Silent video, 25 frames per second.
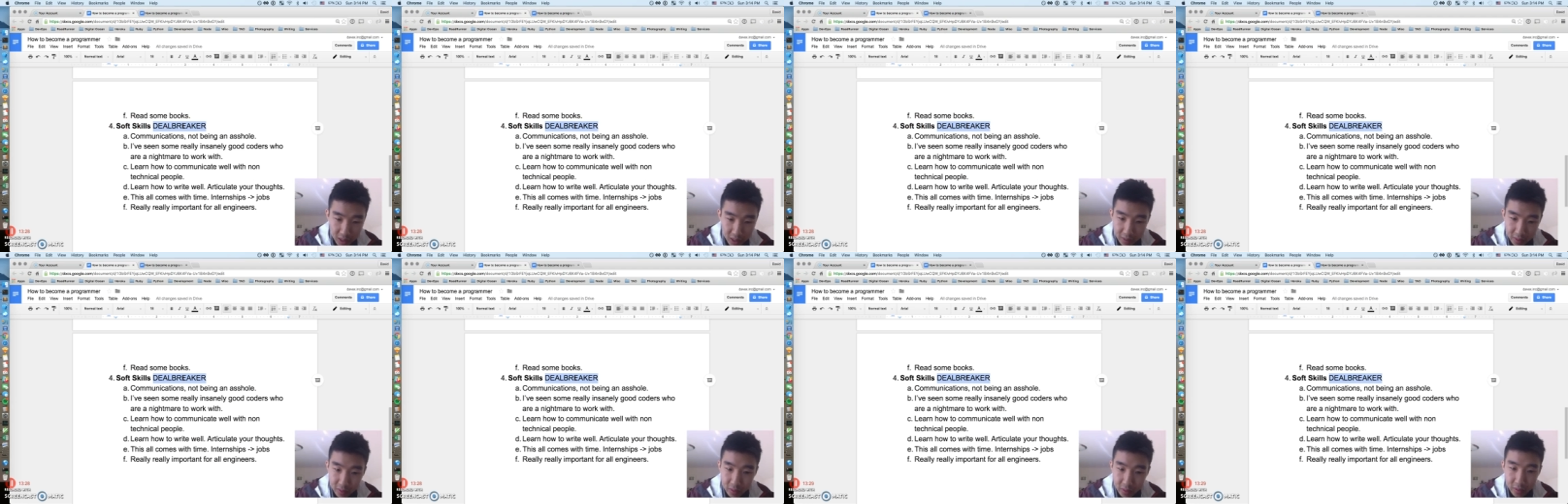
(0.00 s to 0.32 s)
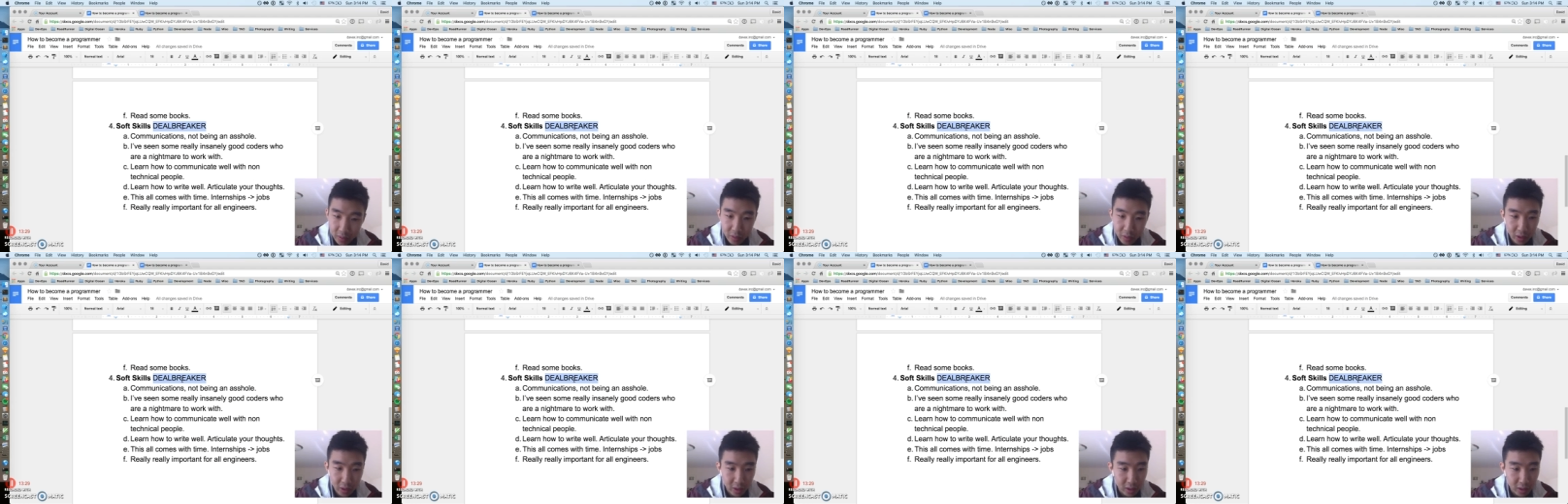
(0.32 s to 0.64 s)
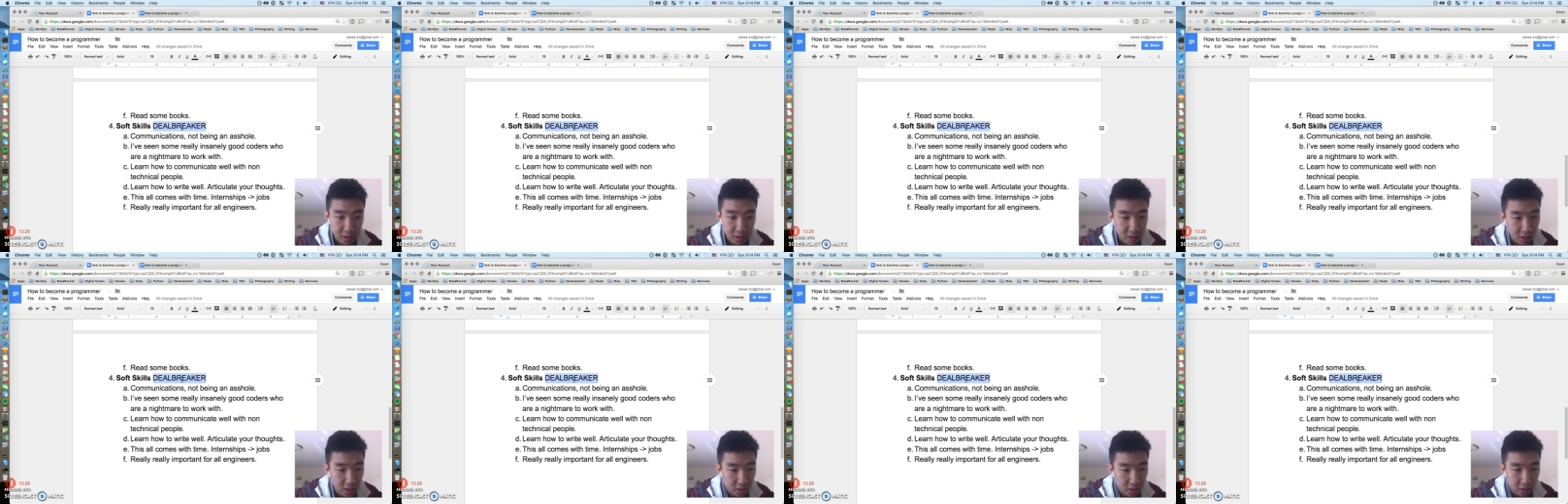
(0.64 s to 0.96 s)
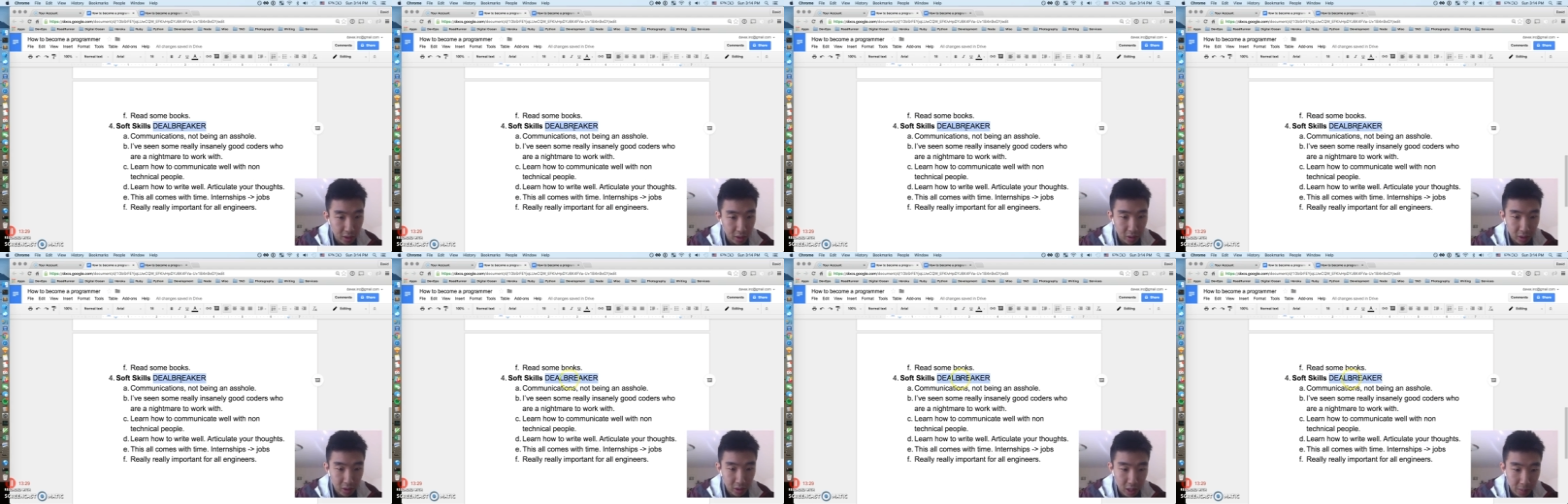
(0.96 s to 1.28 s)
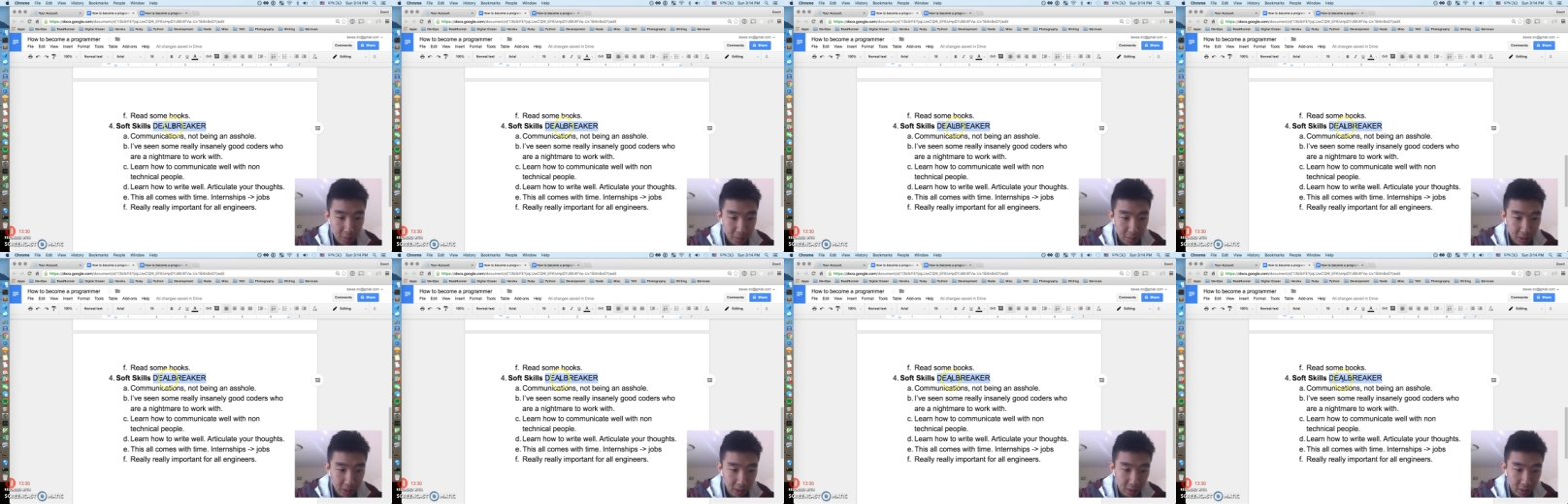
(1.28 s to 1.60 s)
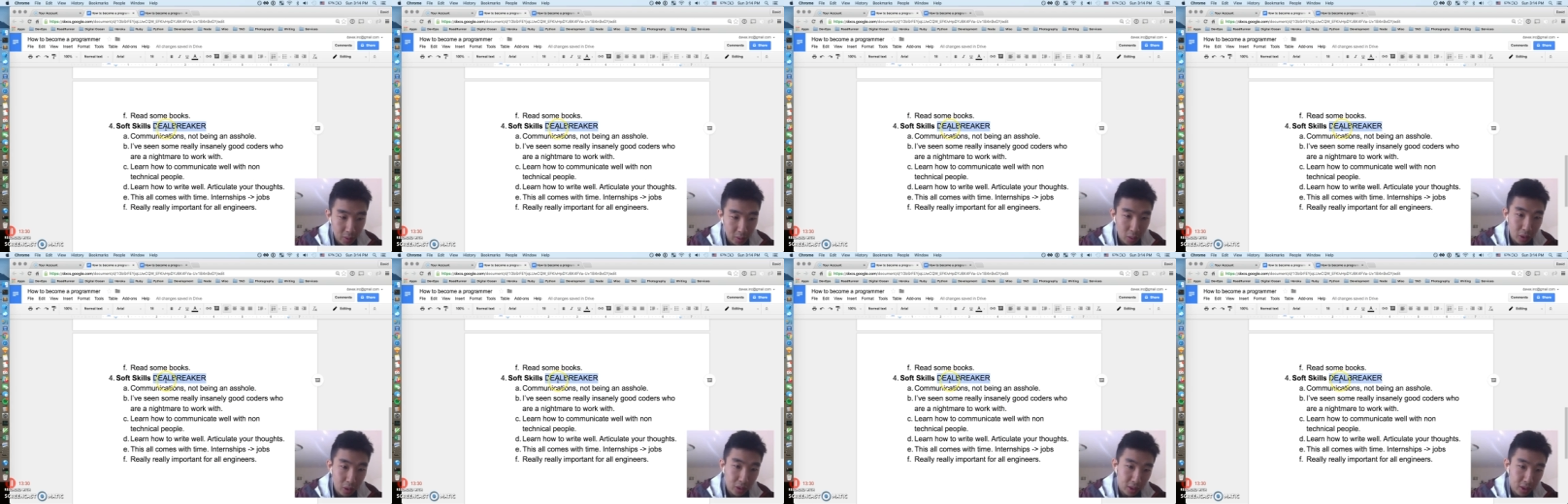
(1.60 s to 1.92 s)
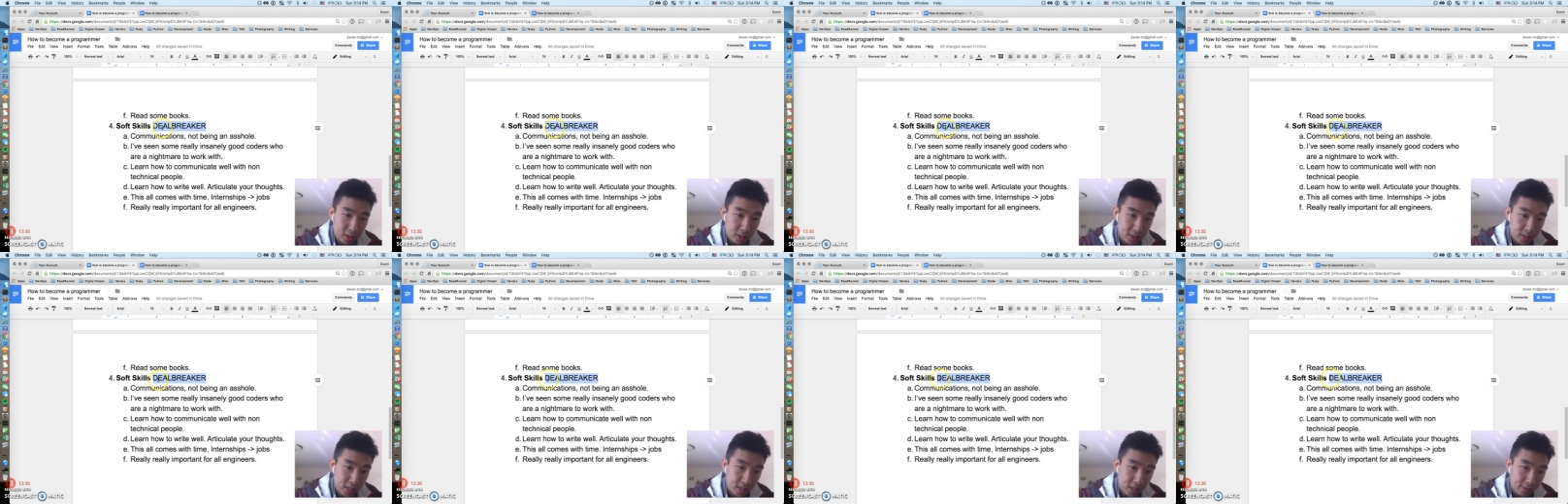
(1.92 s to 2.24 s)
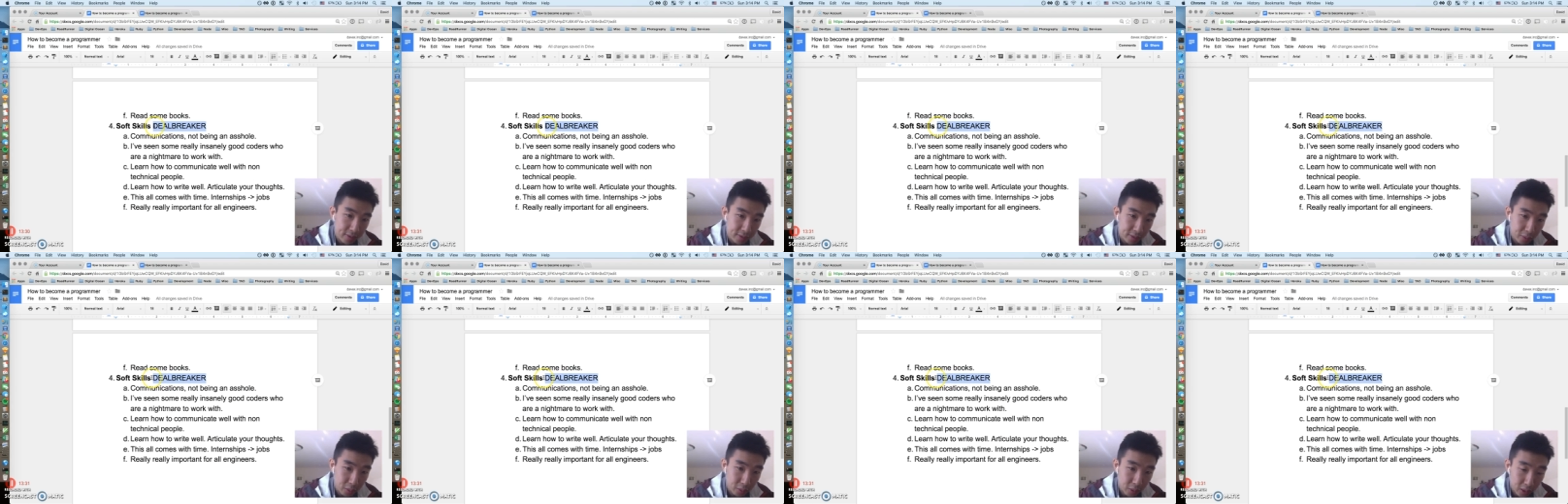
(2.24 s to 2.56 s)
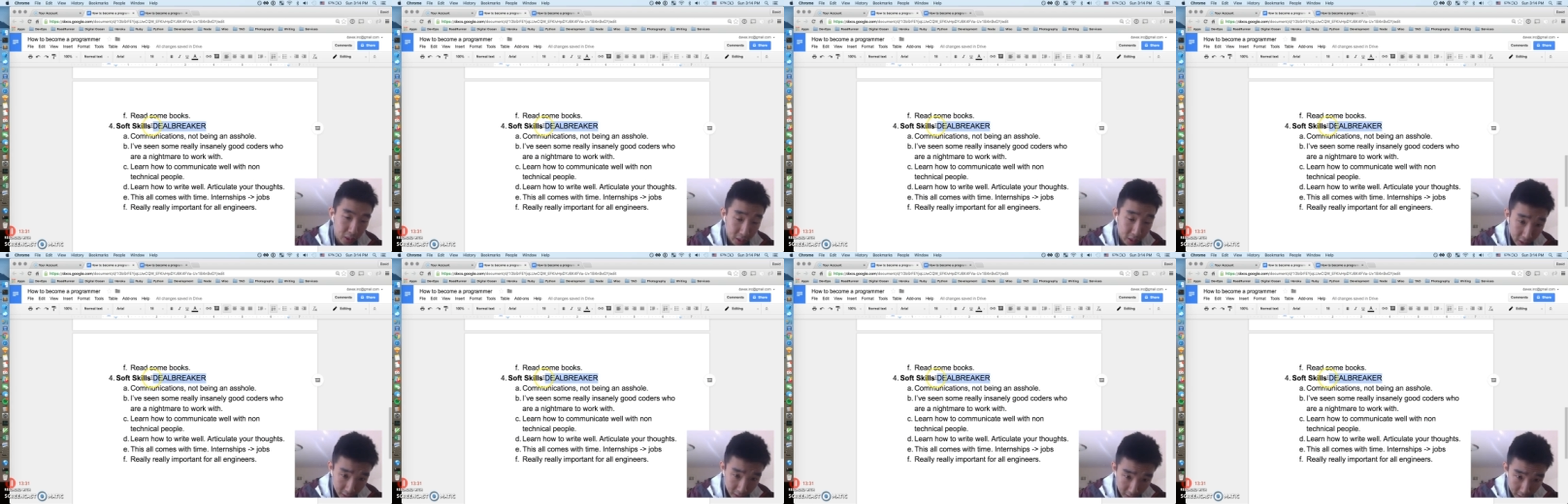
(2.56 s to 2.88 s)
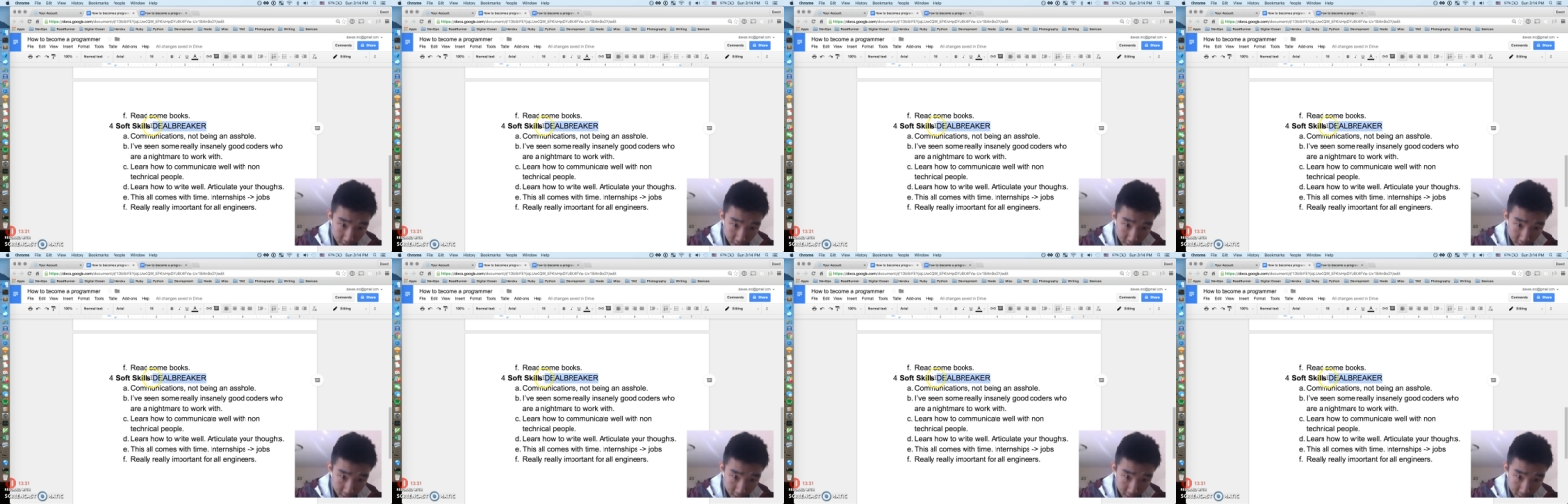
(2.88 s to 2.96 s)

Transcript: even if you're going to start your own company or you decide to work